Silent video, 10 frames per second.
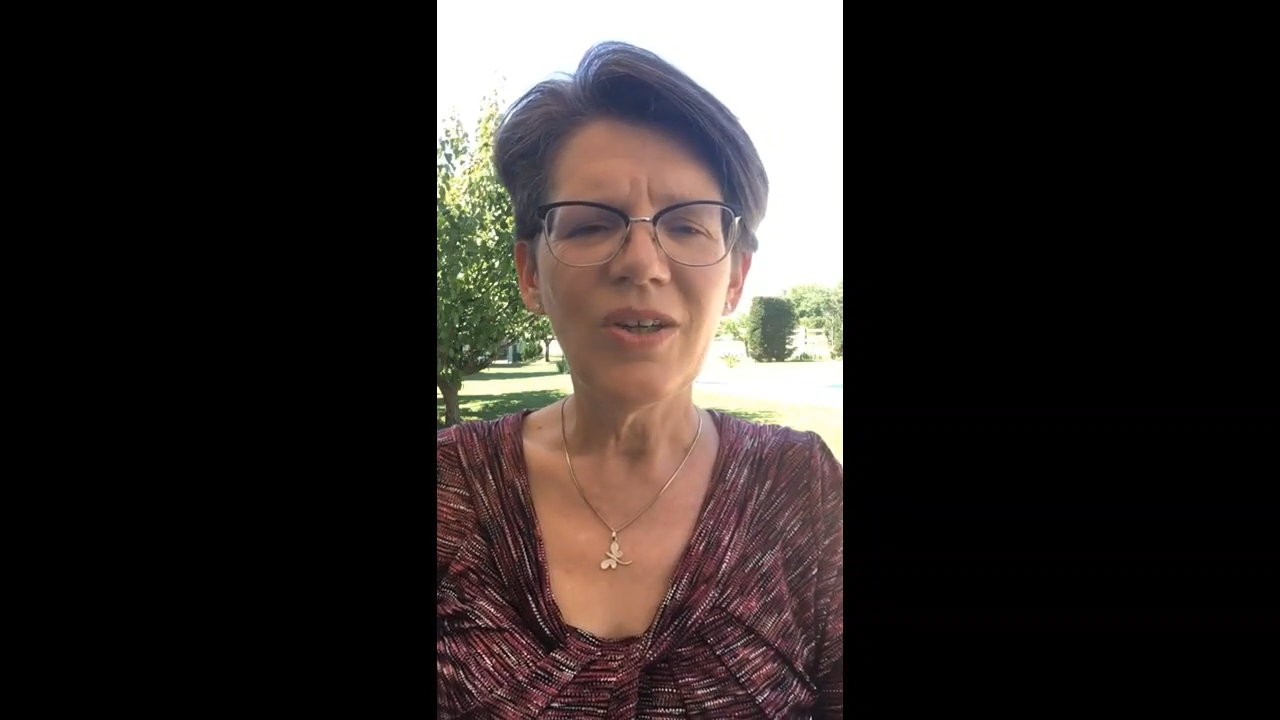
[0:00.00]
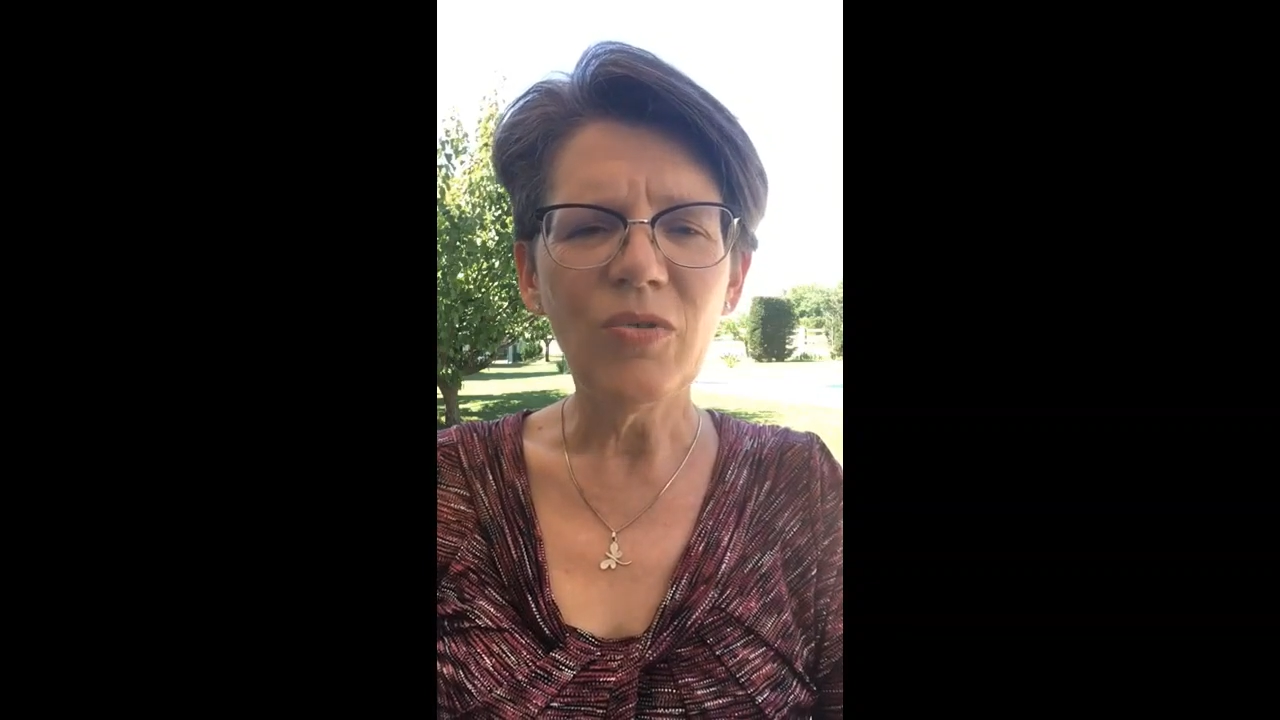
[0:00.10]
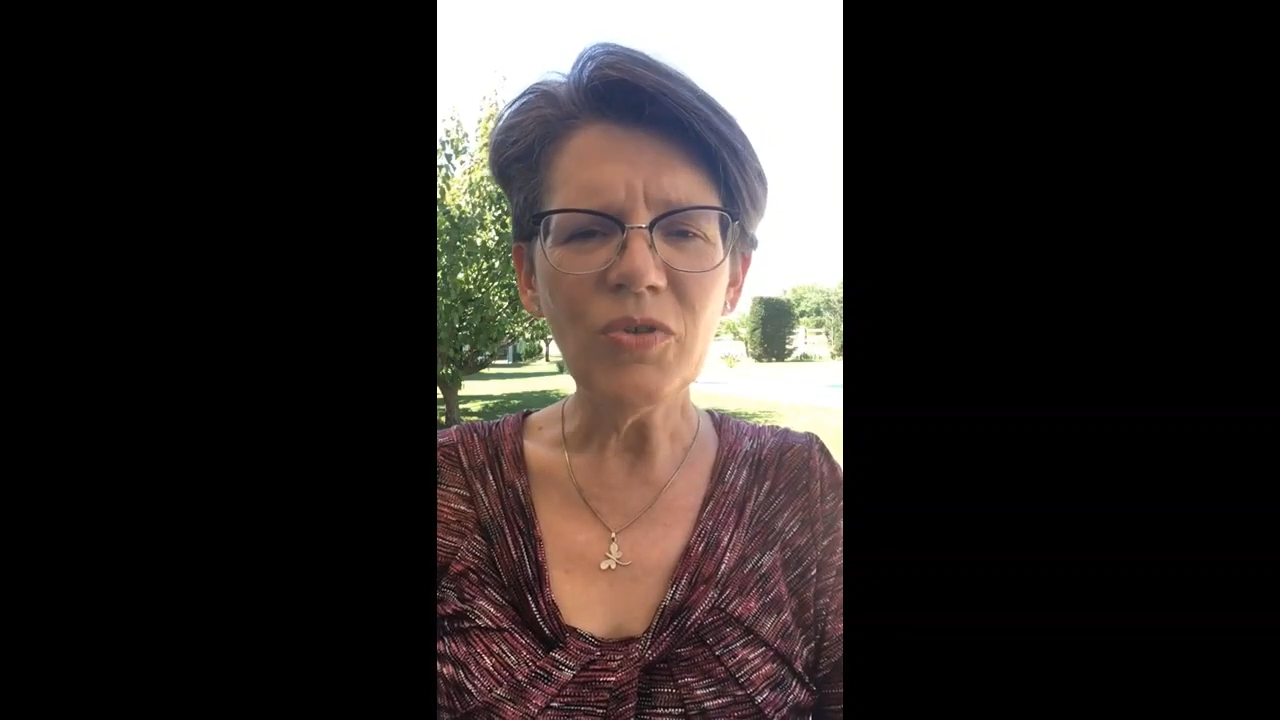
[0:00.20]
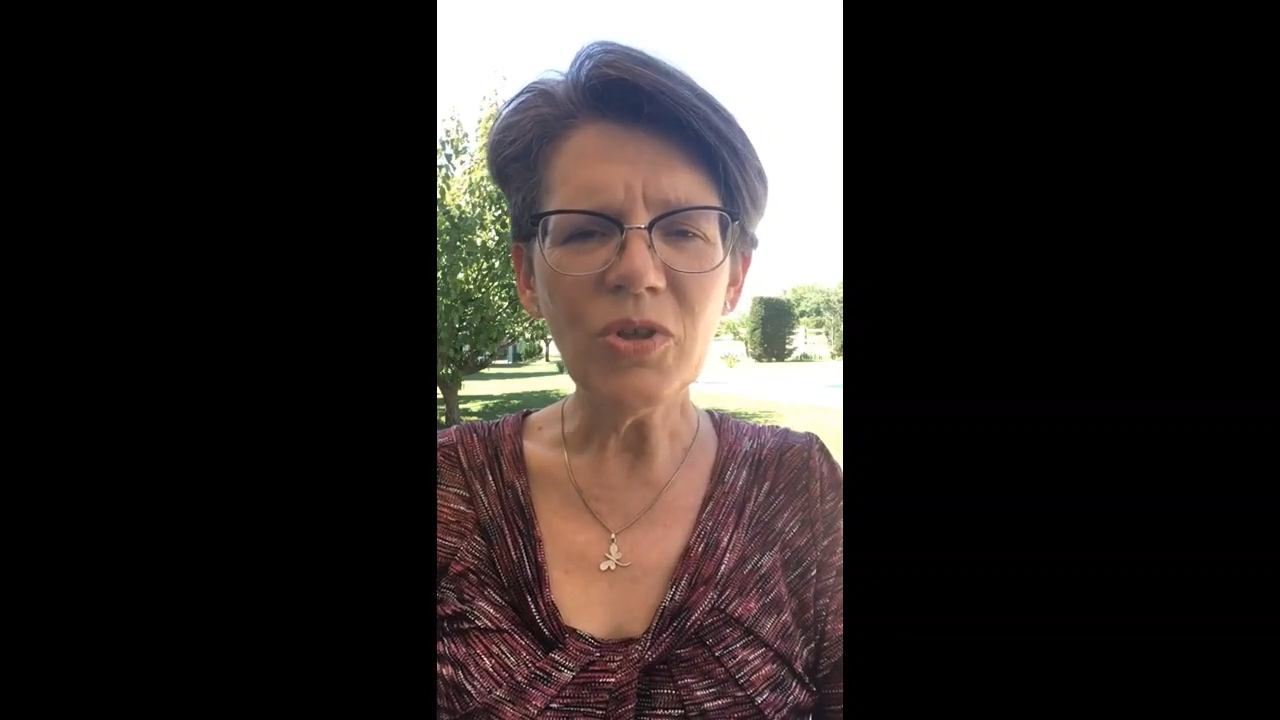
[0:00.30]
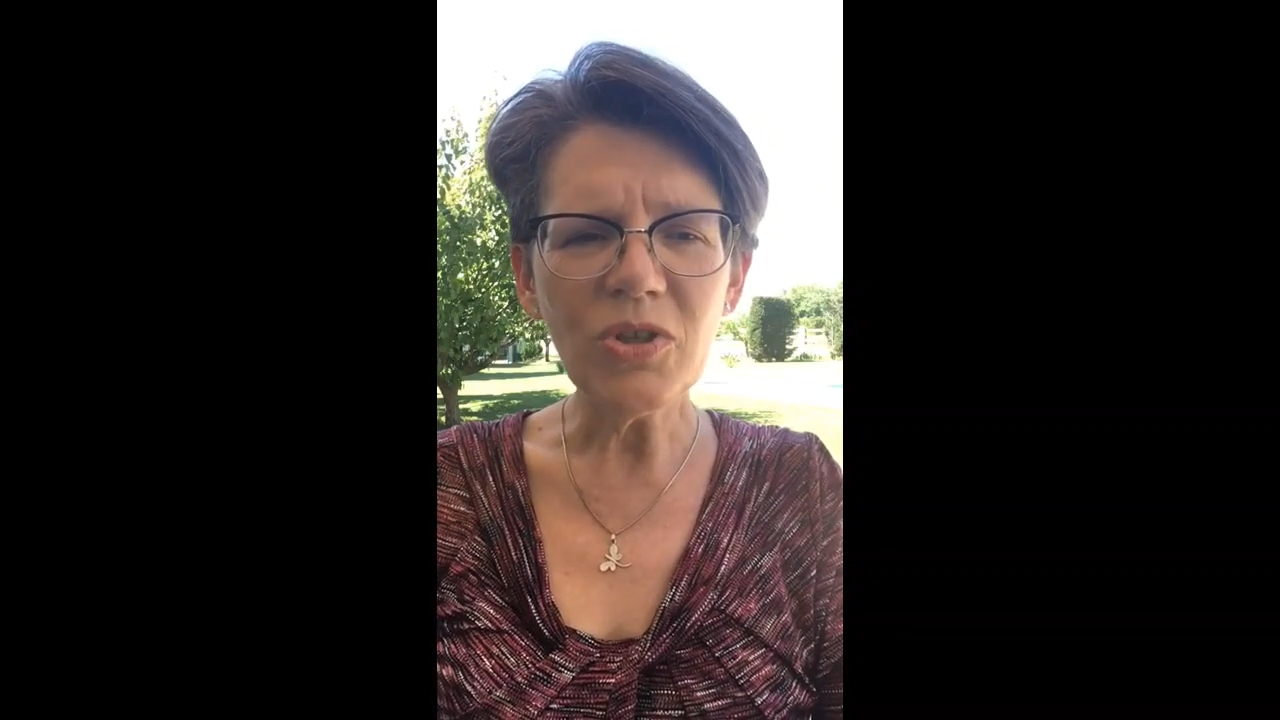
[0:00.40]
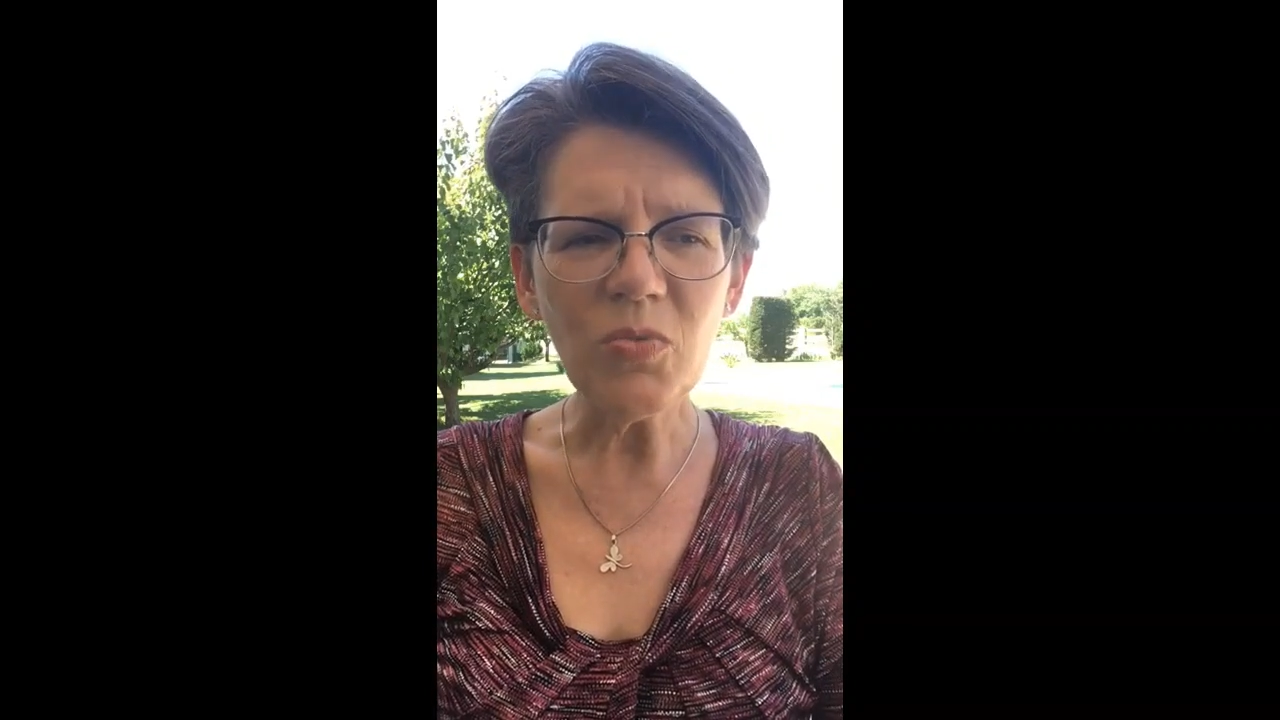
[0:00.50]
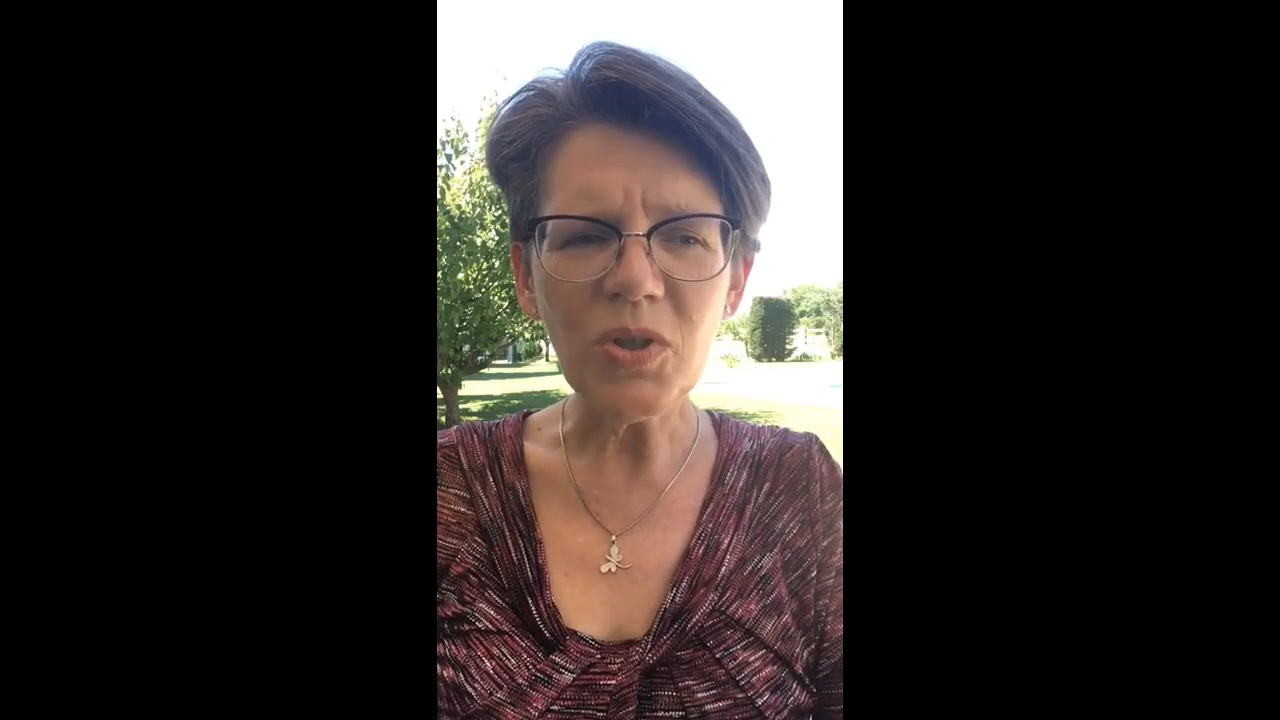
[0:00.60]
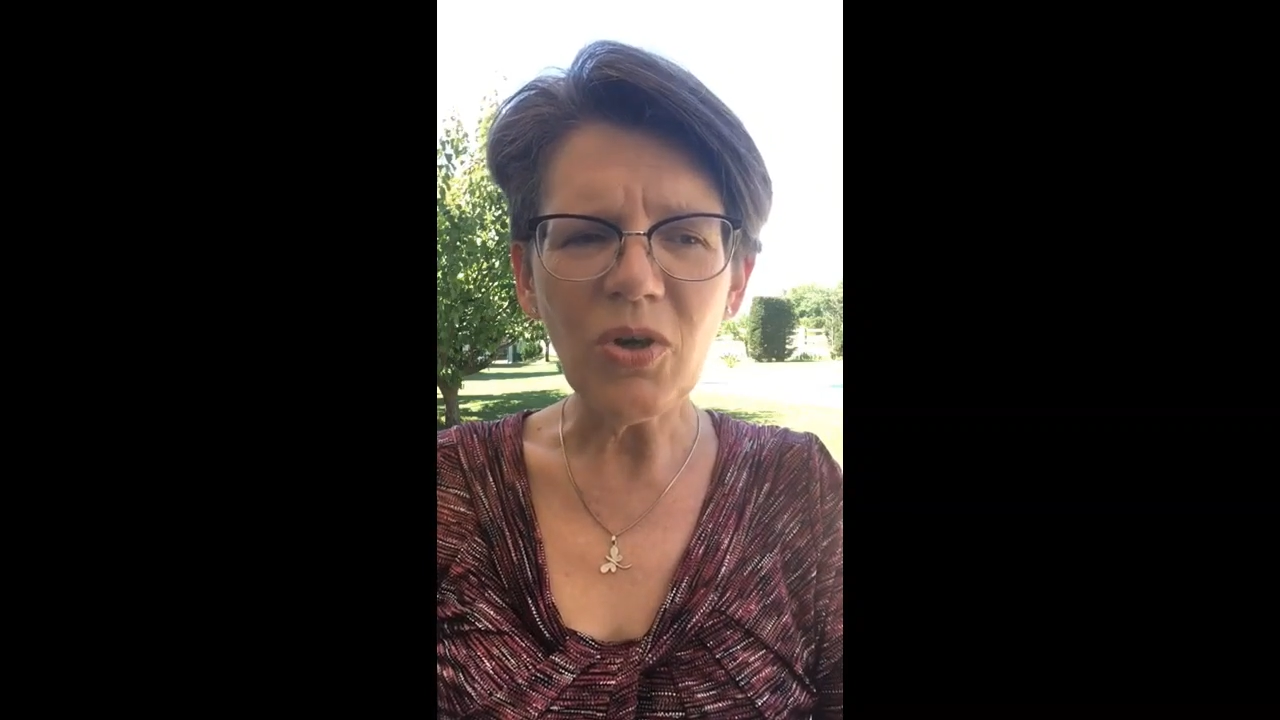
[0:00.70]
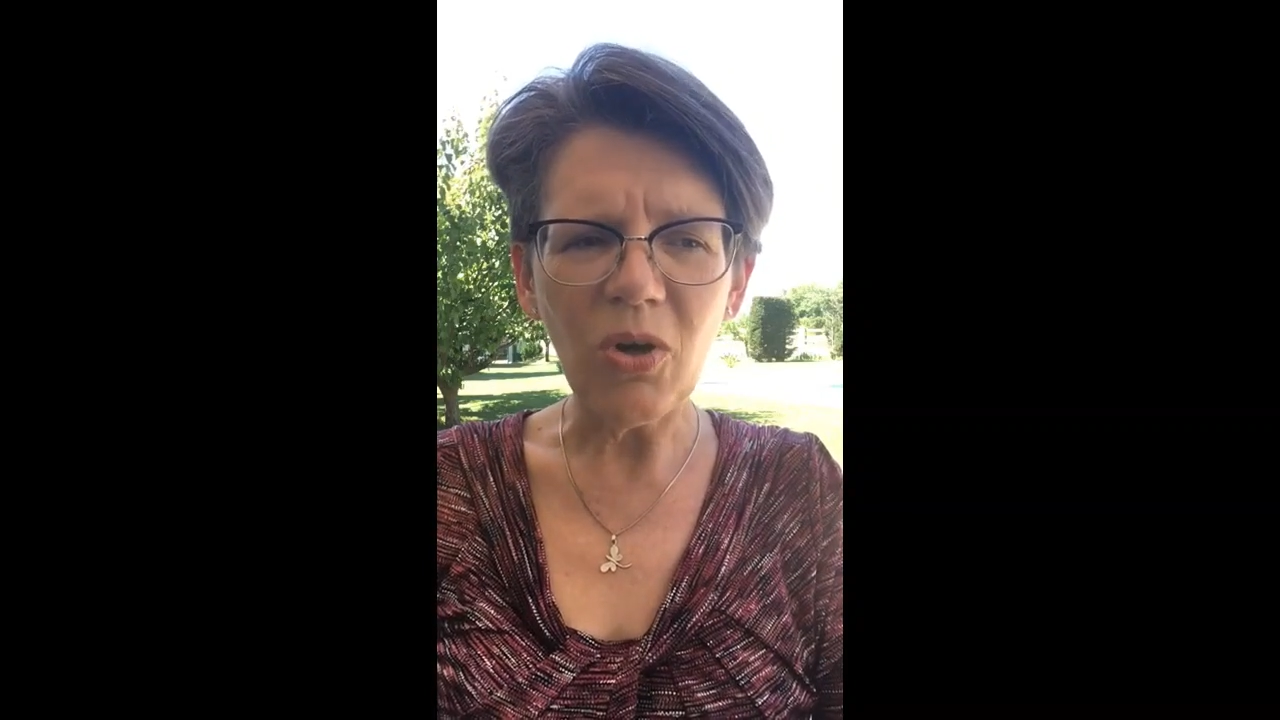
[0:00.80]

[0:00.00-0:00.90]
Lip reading: Of course, we